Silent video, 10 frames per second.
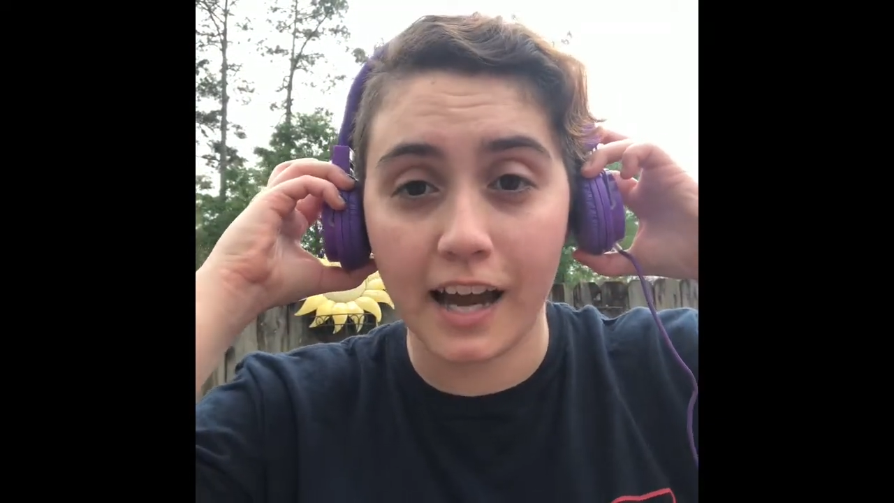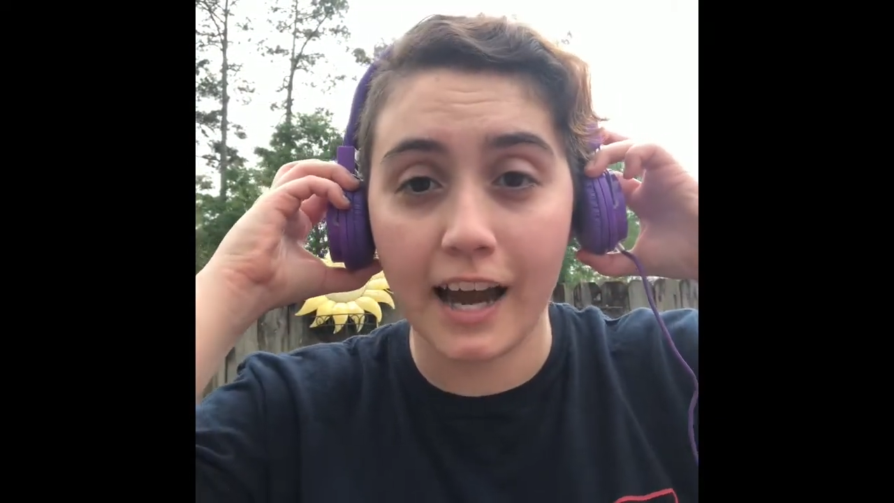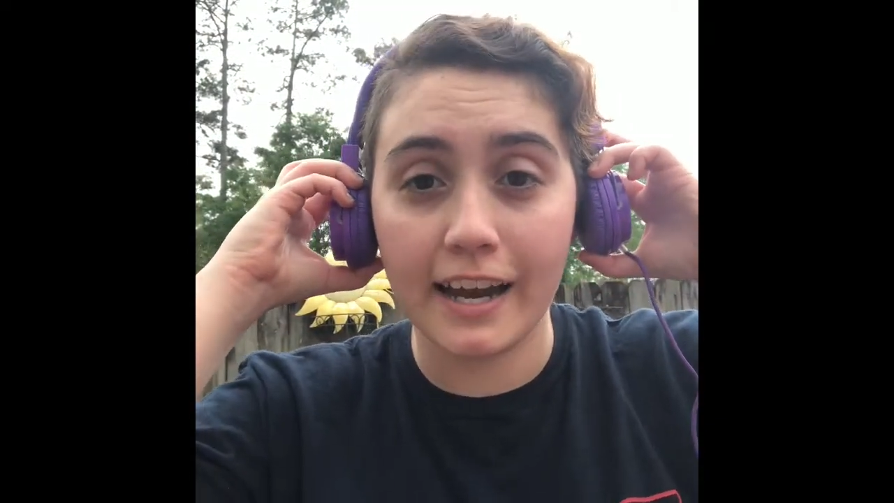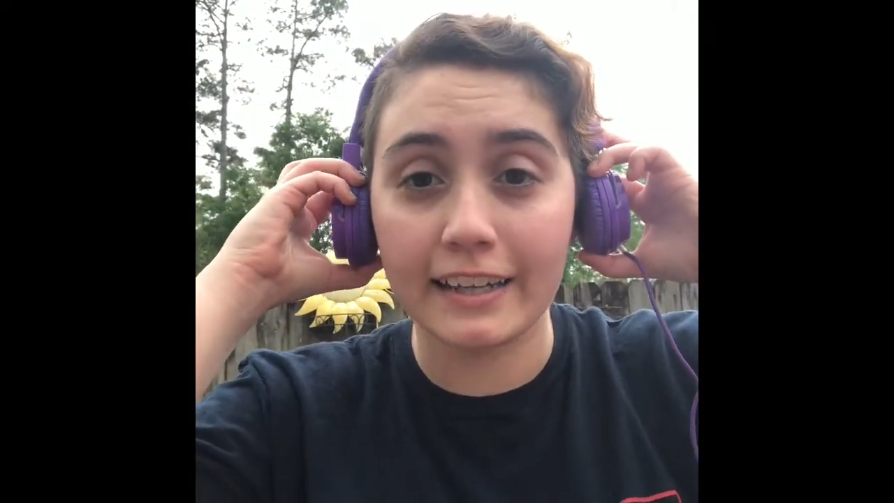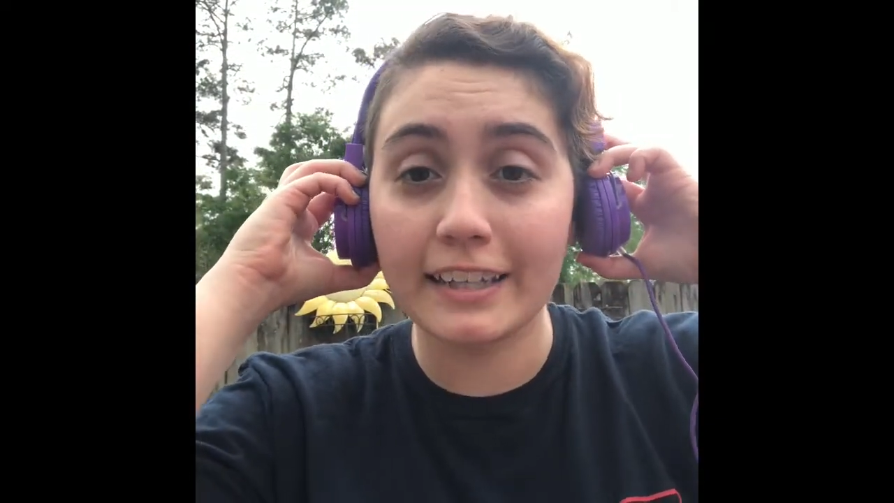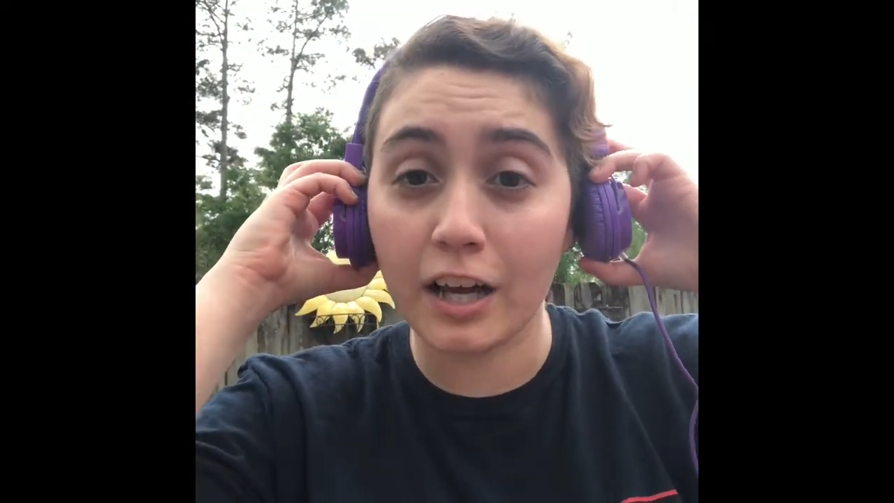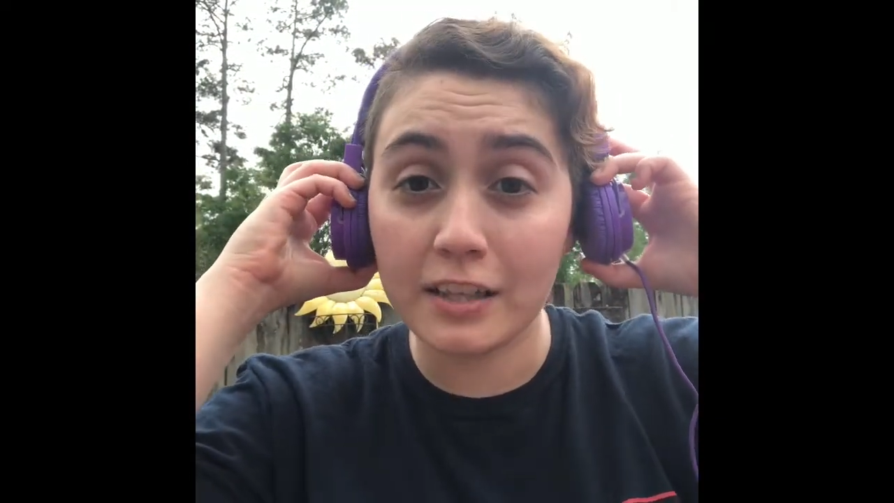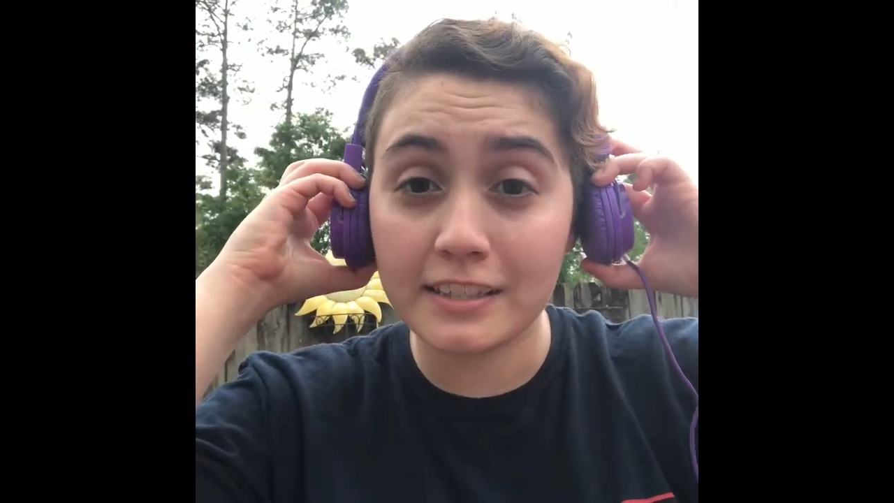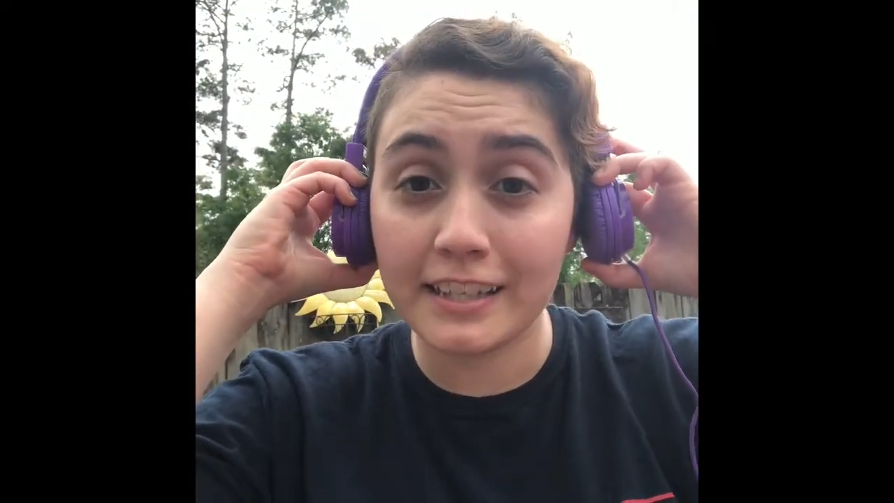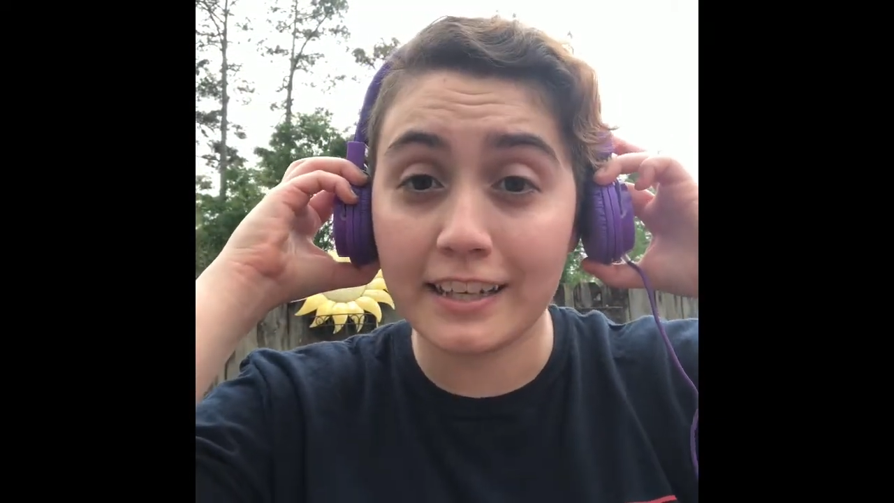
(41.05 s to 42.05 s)
I
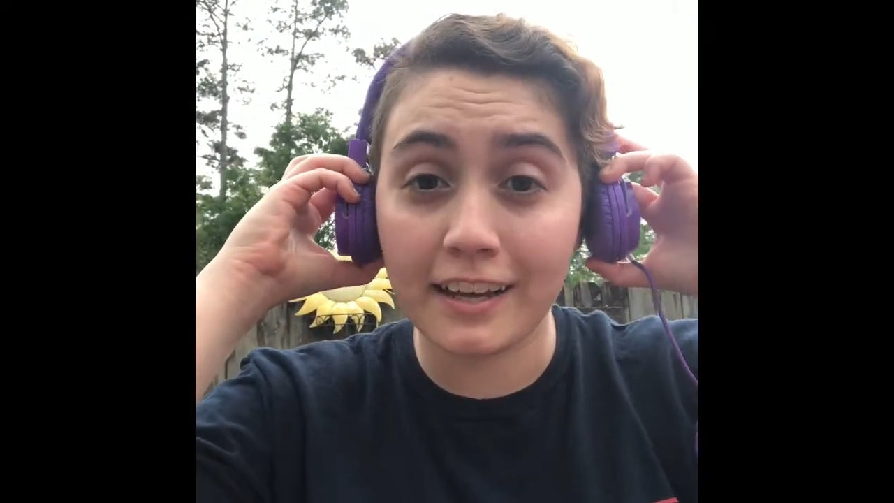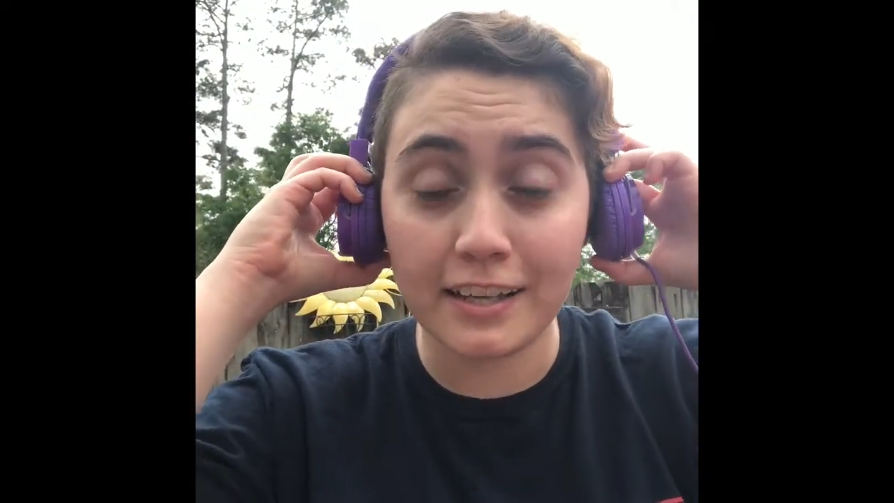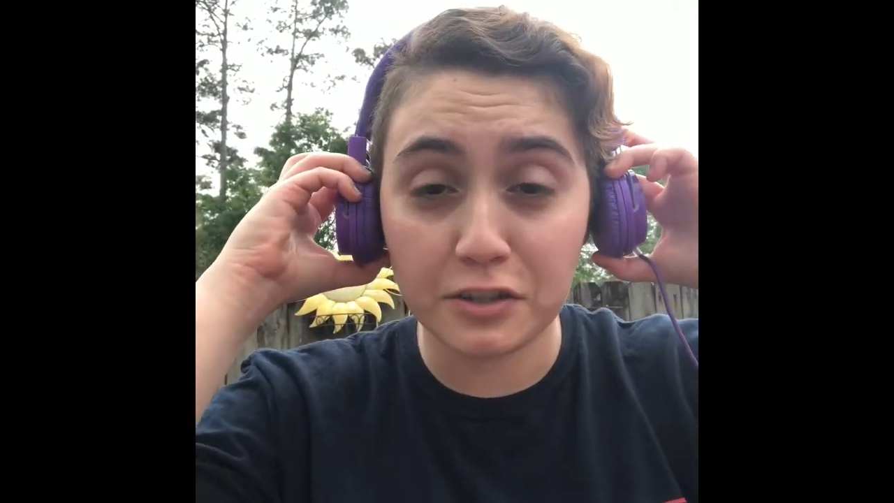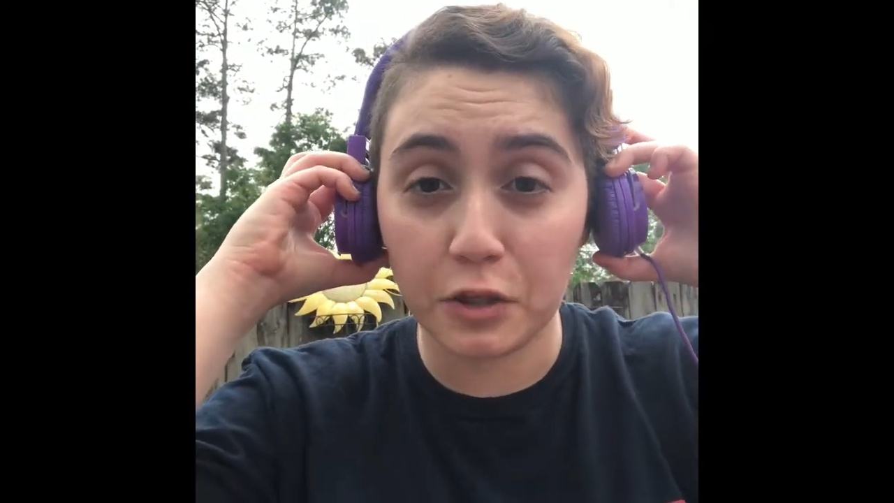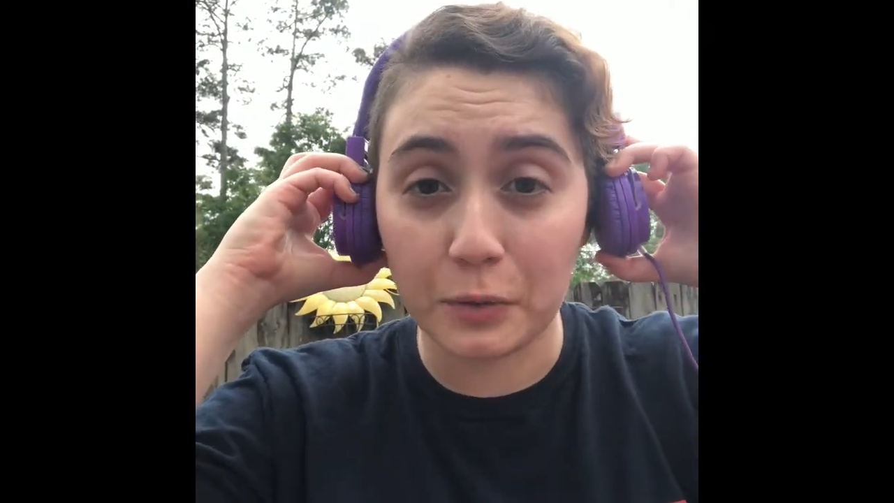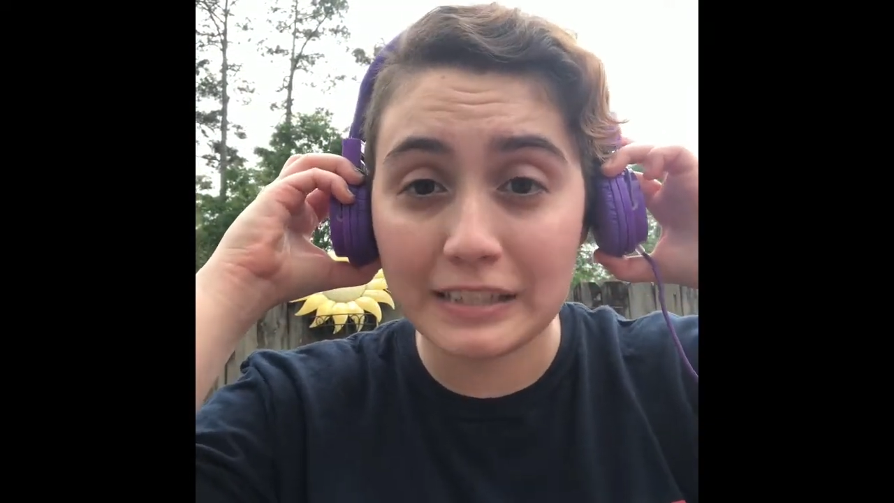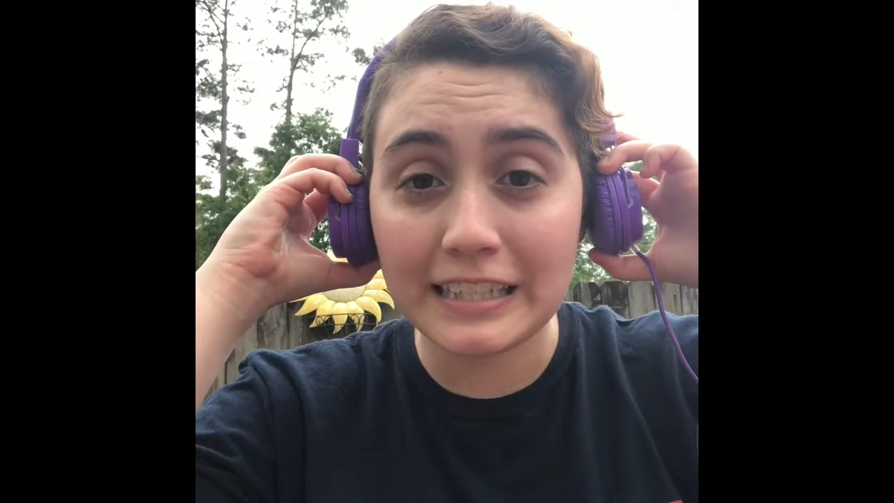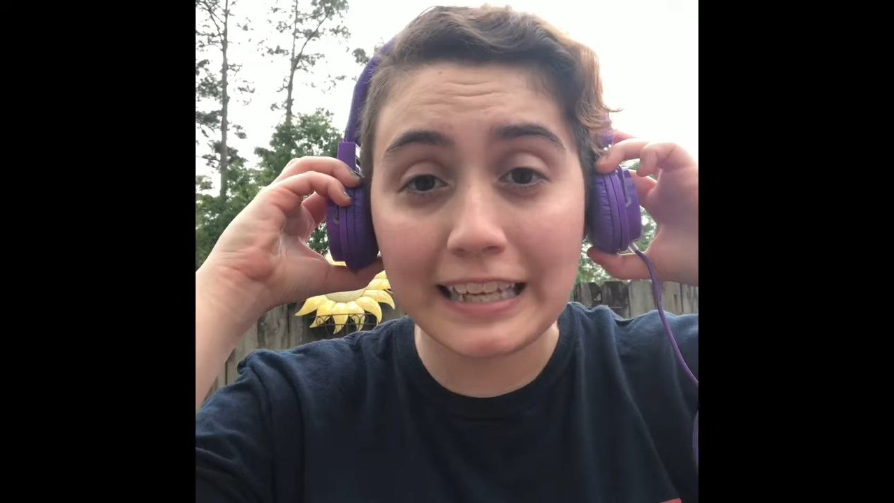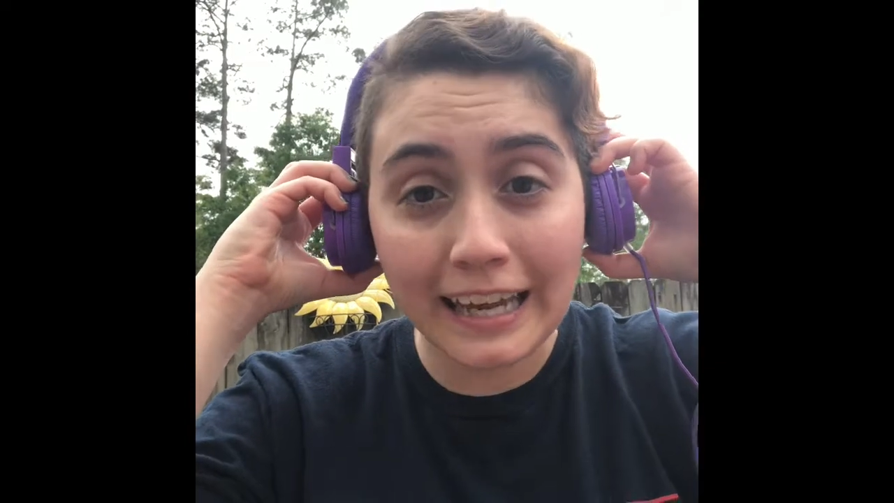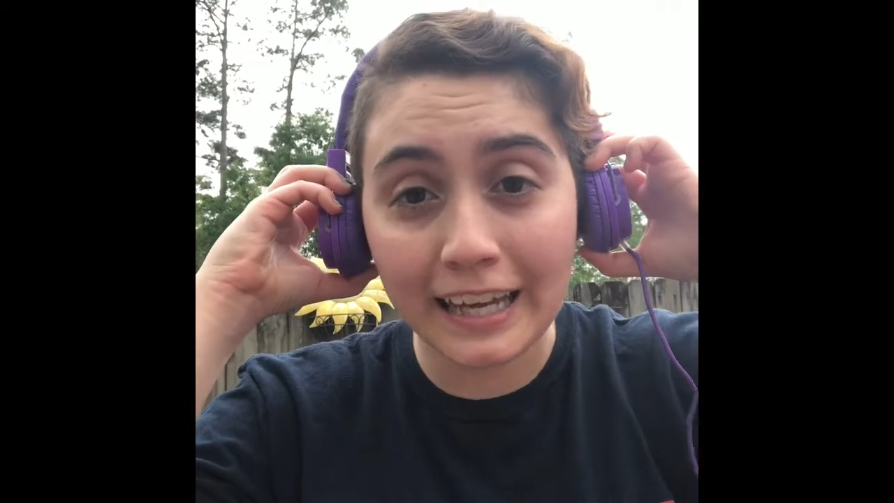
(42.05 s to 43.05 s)
cannot sing as low as
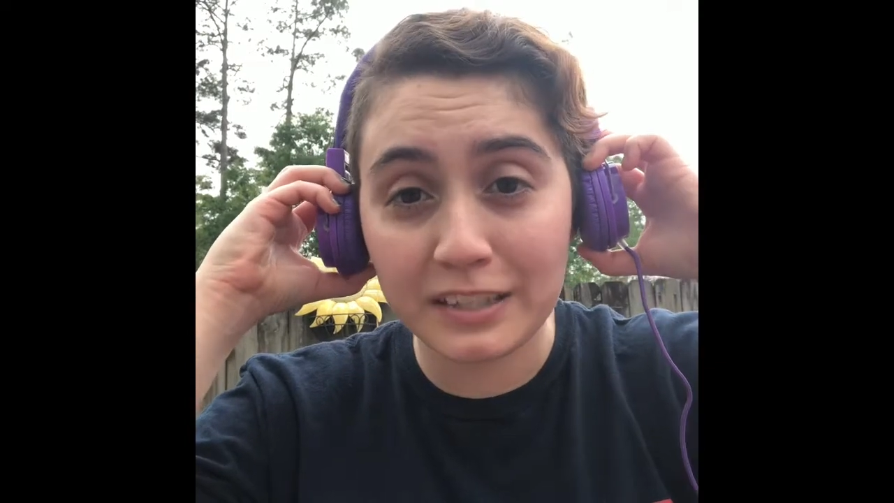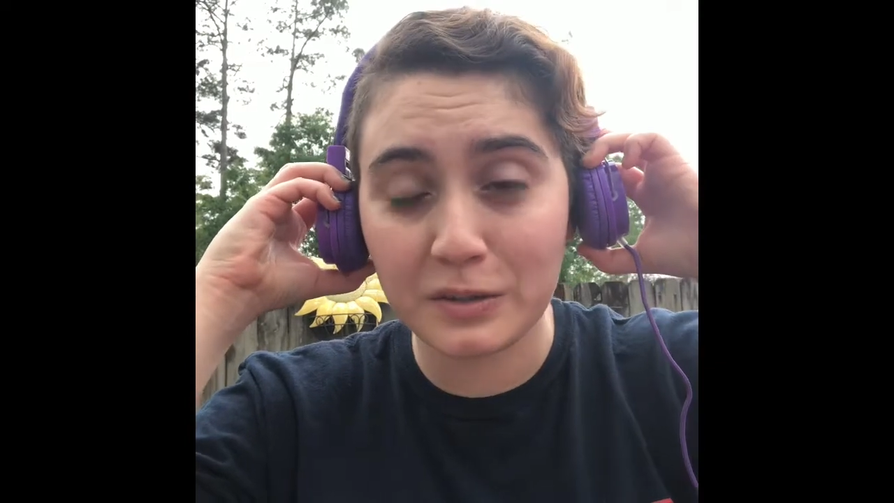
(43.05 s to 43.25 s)
he can,